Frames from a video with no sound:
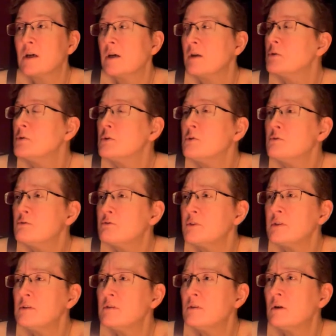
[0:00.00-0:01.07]
and who you
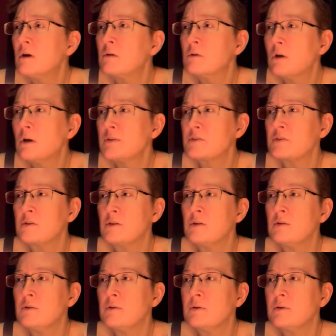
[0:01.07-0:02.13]
feel are lost to
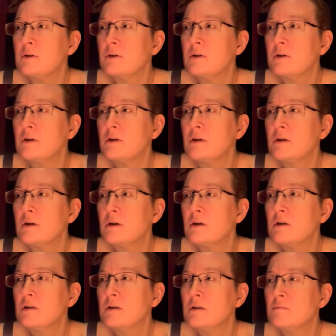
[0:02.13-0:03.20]
you.
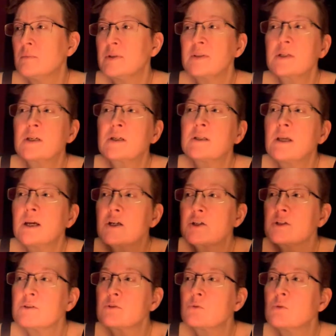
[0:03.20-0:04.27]
But the
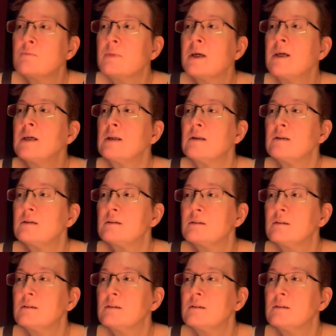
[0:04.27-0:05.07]
connections remain.